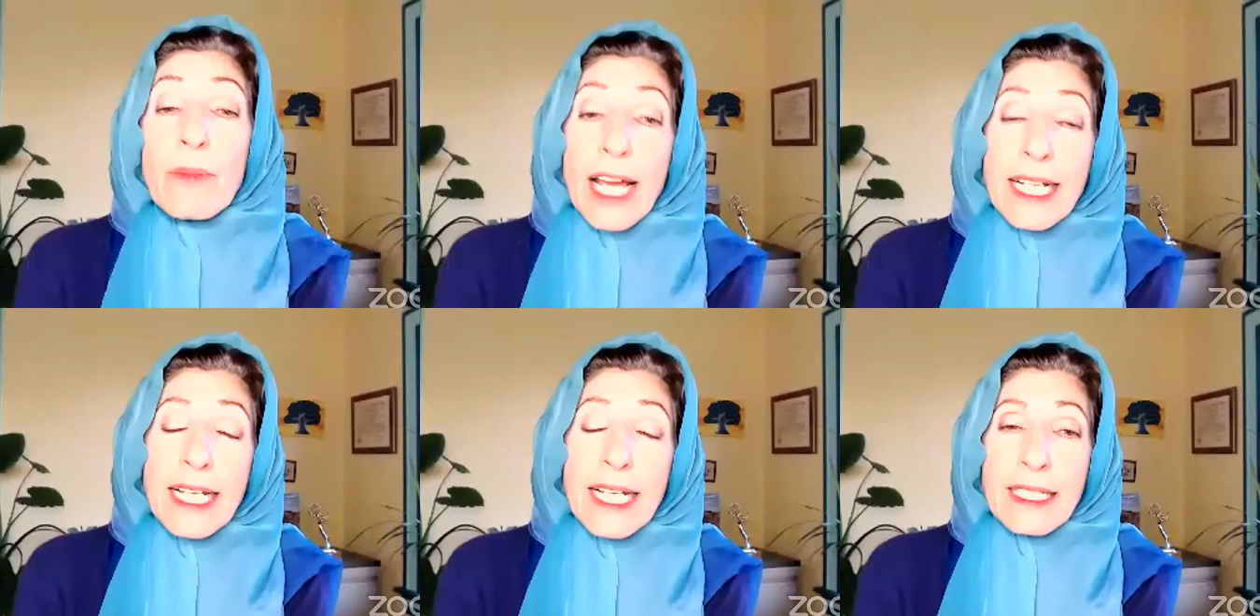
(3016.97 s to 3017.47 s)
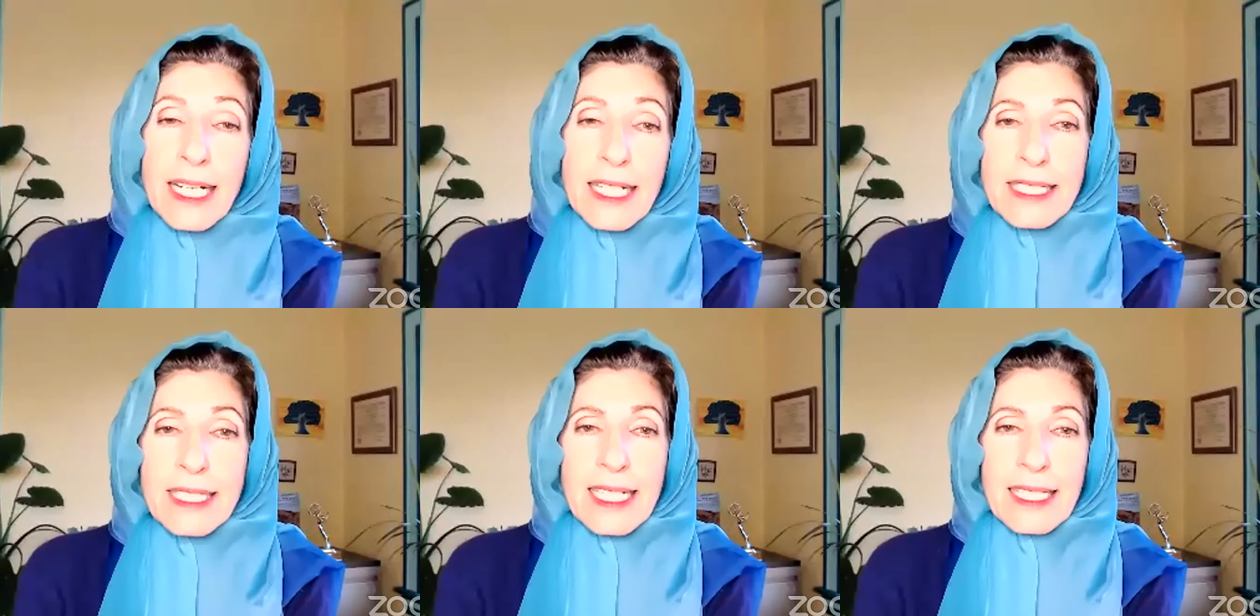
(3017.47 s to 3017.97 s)

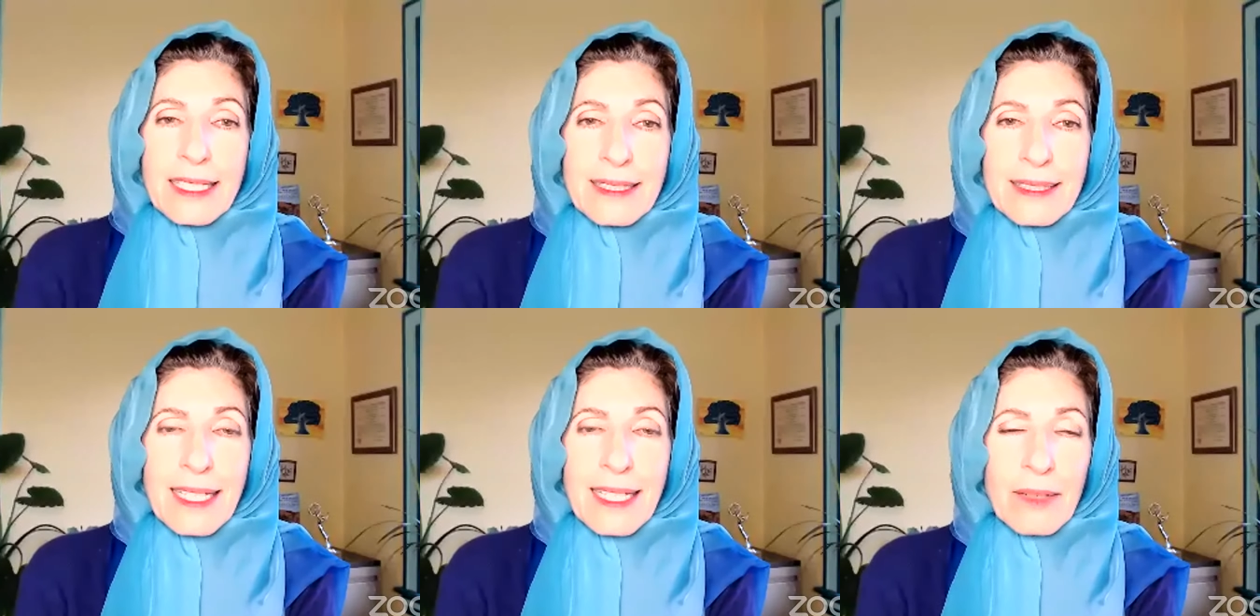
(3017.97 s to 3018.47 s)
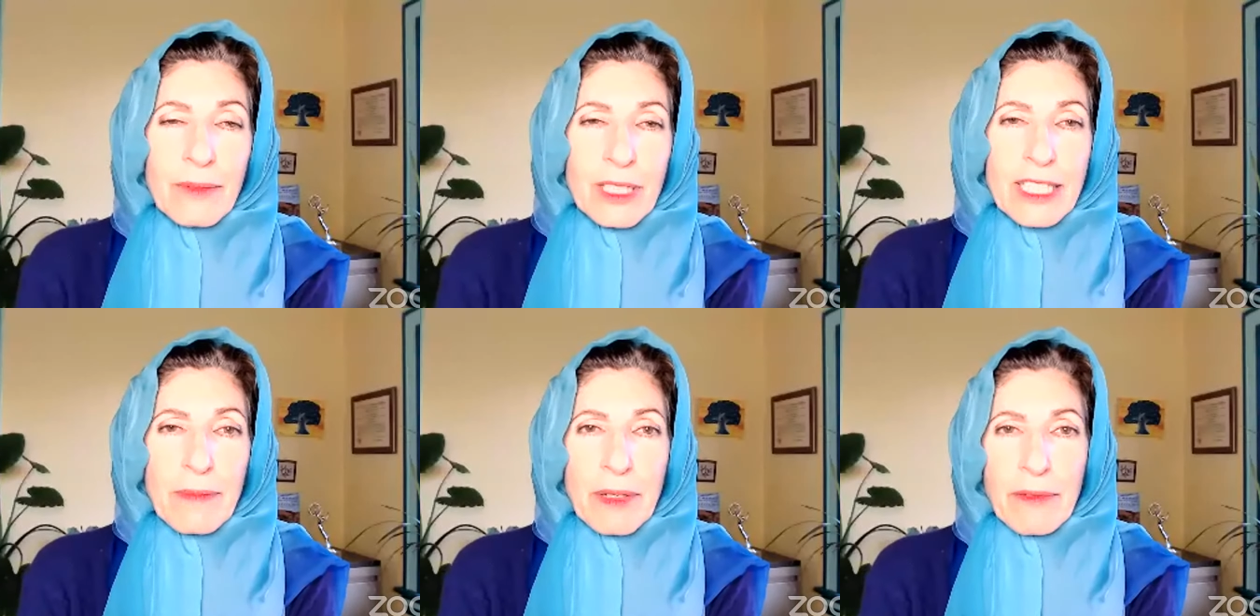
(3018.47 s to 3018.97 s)
recognizing, and
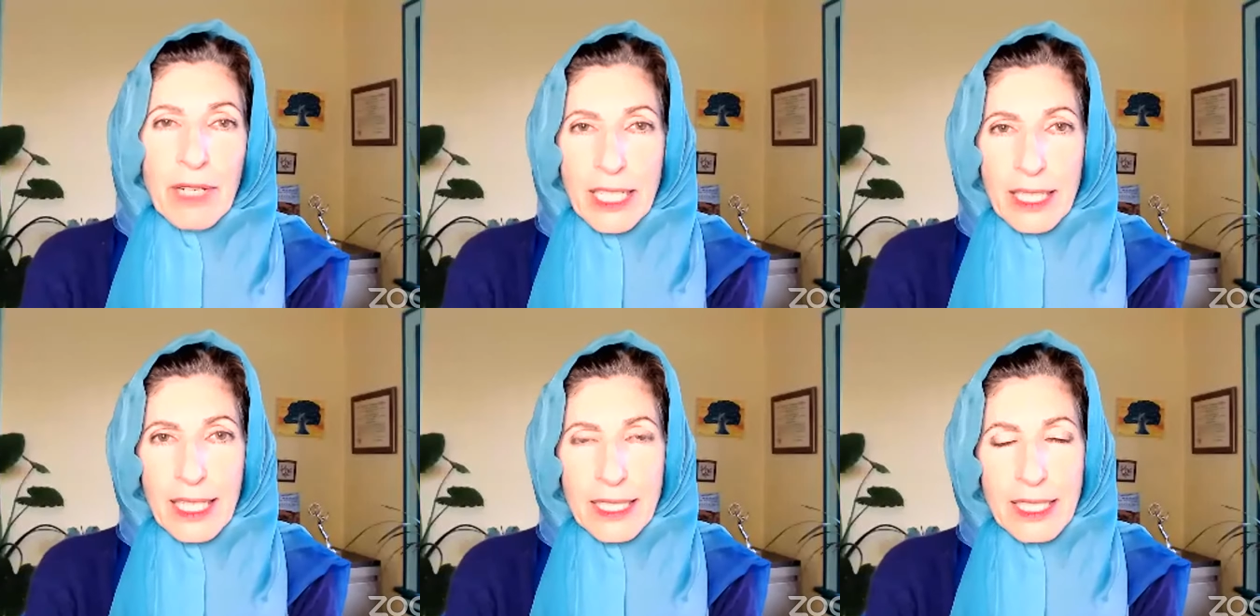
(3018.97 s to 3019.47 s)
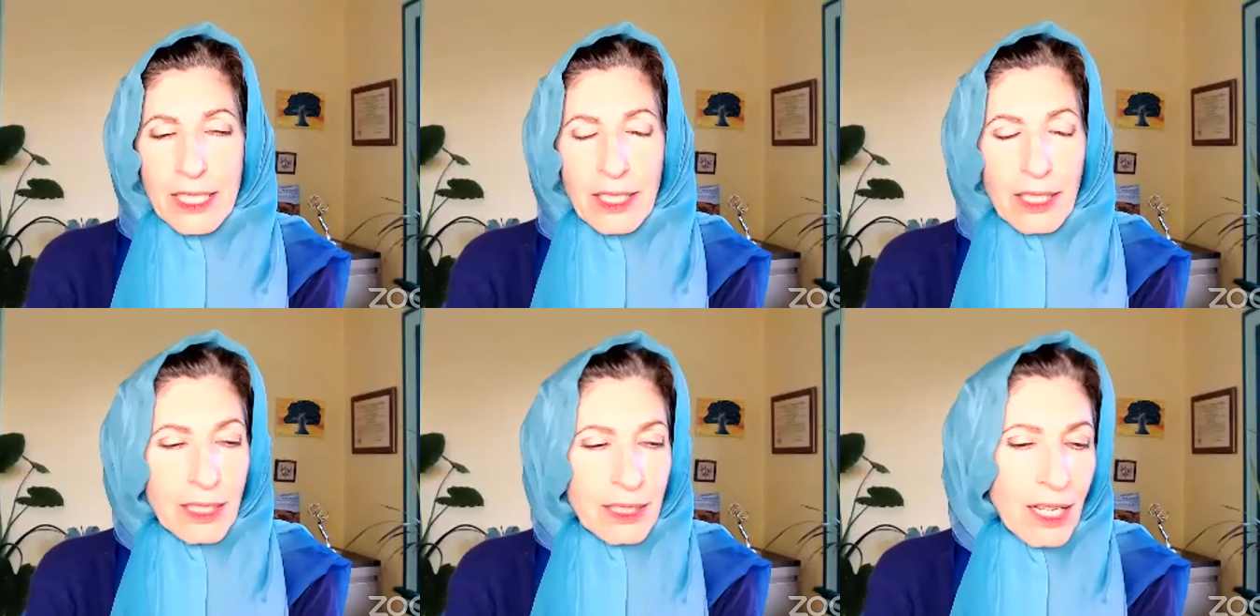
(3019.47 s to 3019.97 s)
what they've been recognizing
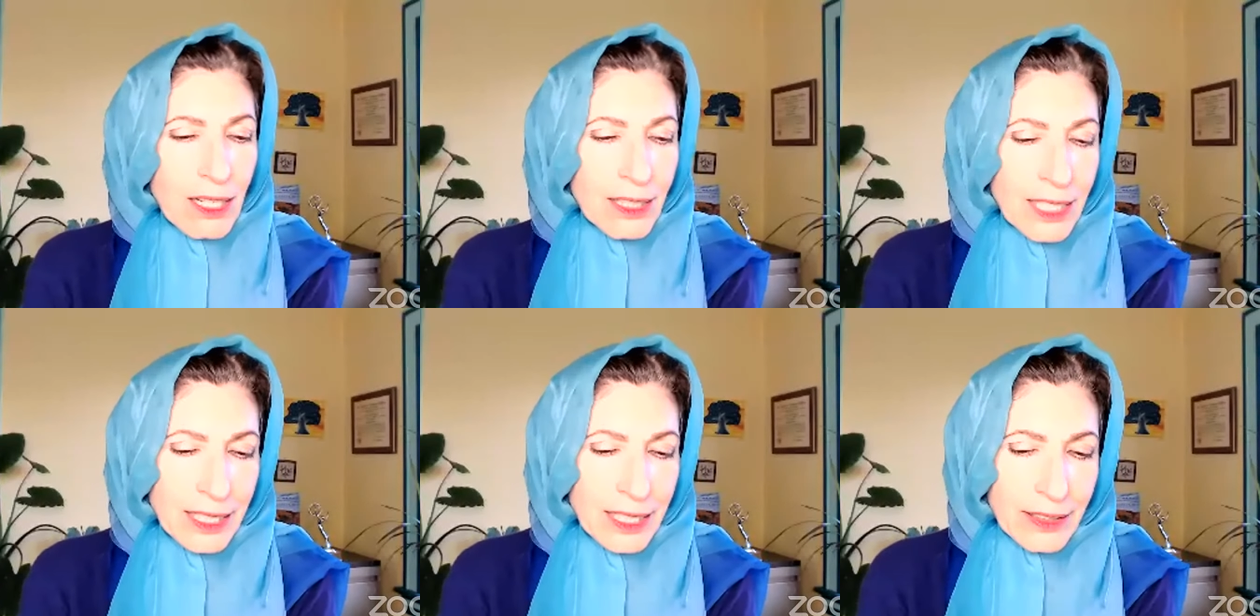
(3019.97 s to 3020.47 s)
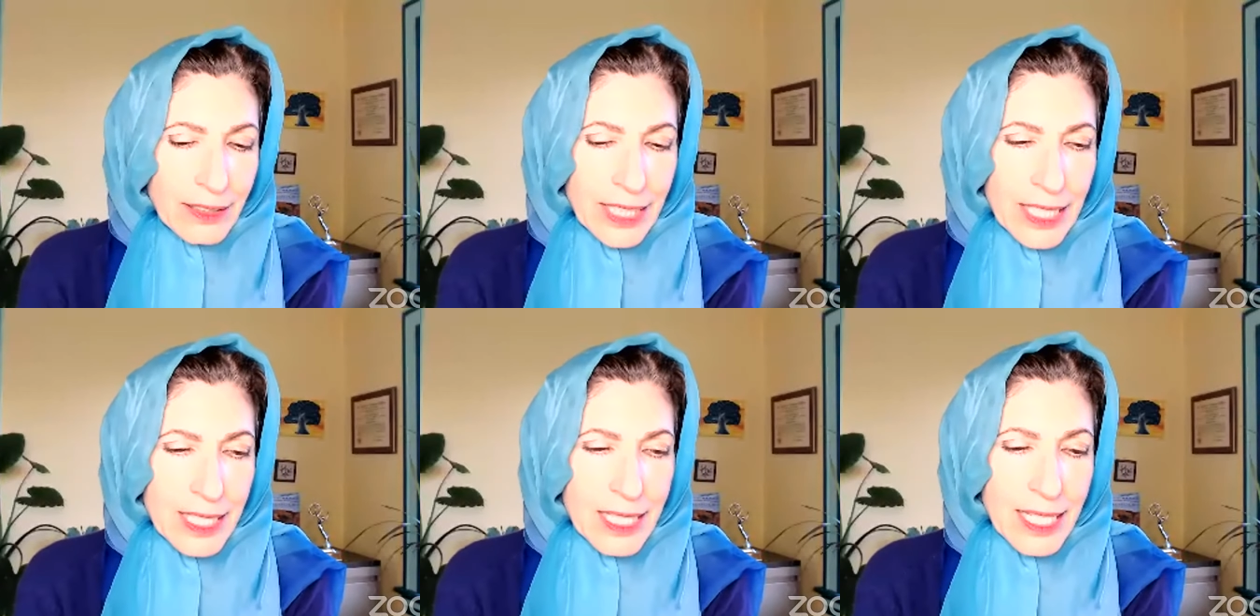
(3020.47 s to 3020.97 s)
all along here,
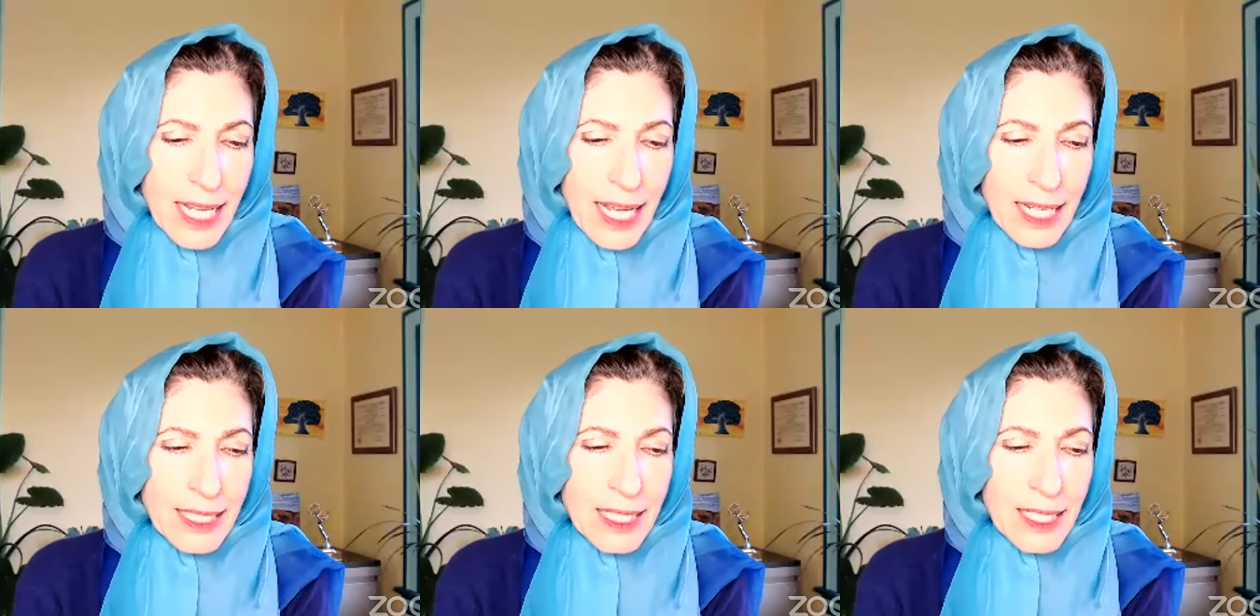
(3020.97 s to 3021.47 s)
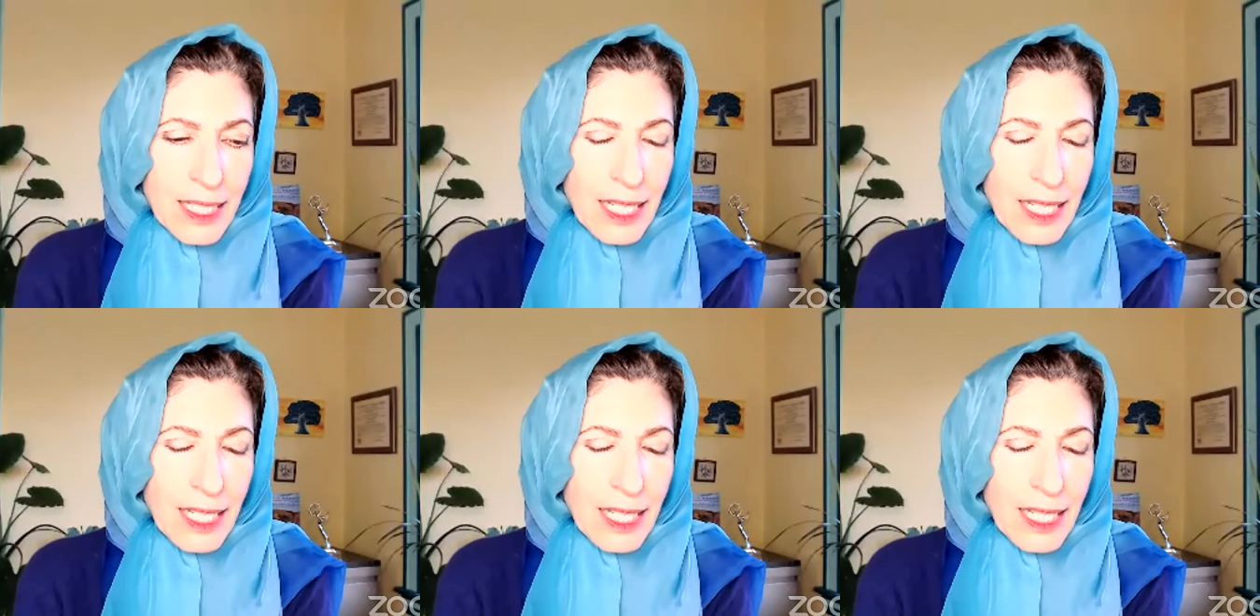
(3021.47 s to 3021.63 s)
is that